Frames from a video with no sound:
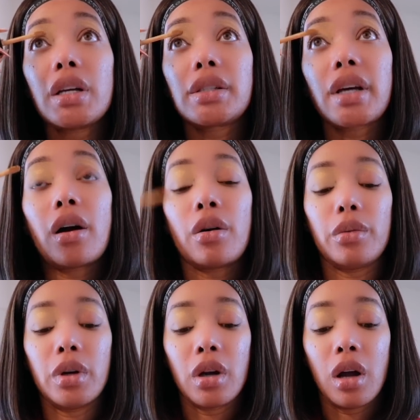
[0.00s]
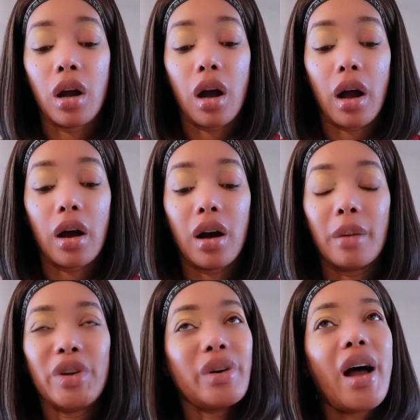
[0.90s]
So
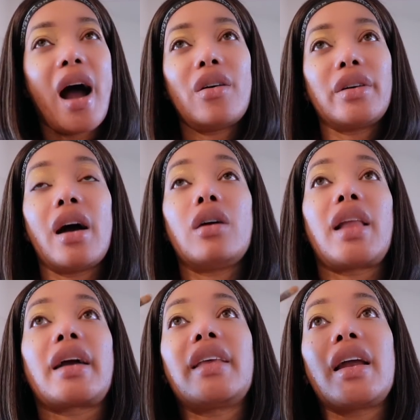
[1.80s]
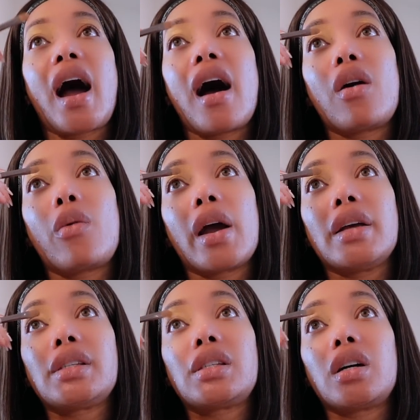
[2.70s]
Um, you know, I don't know, like that
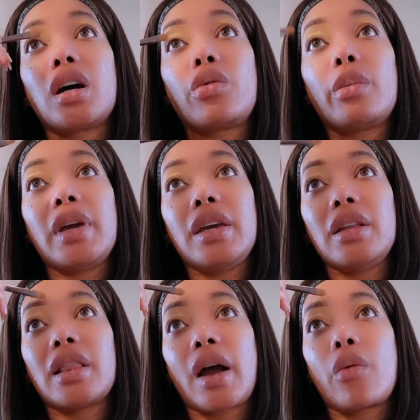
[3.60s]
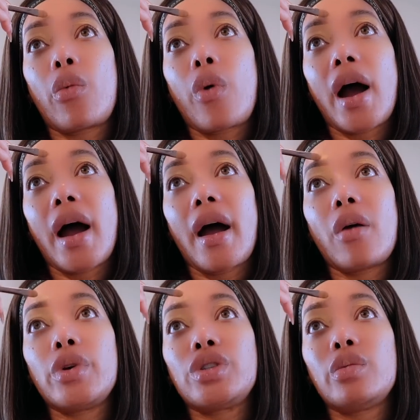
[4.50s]
always stuck with me. Like, why
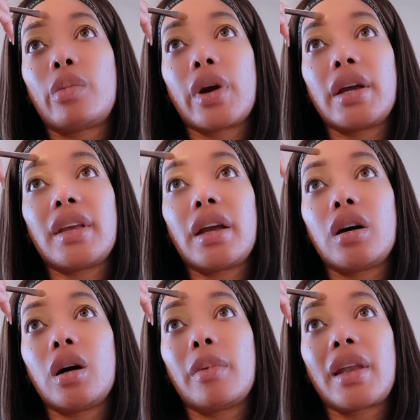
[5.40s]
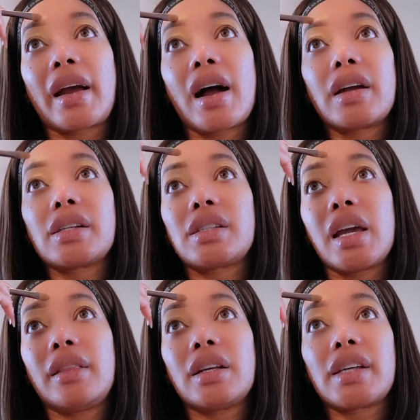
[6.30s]
would you bring that up? Like, I
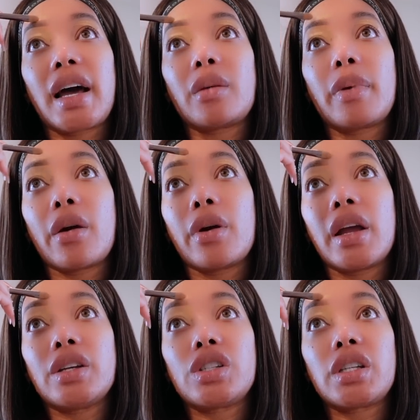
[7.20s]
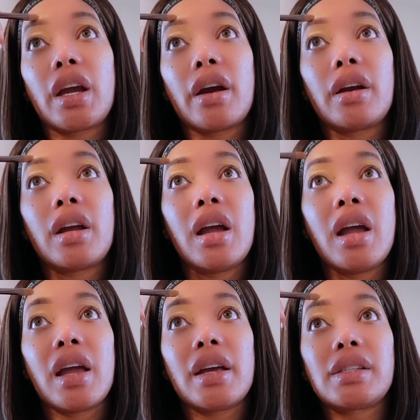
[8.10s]
understand that Tyler Perry has shared
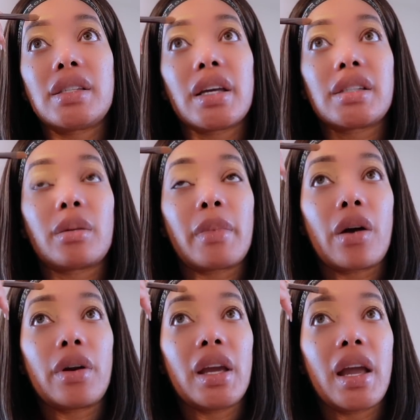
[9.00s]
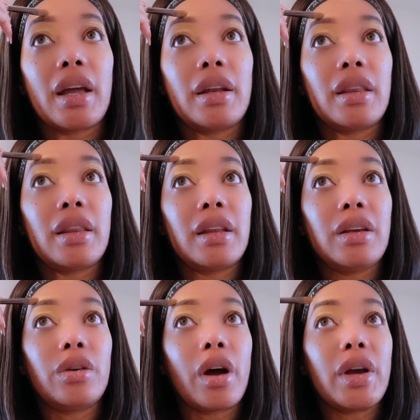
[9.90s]
his testimony, and,
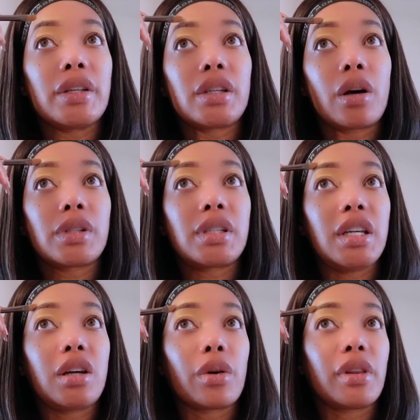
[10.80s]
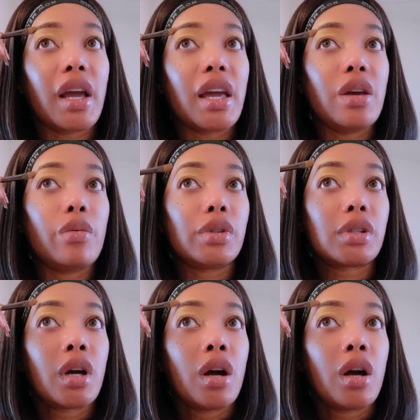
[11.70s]
you know, it's no secret that he was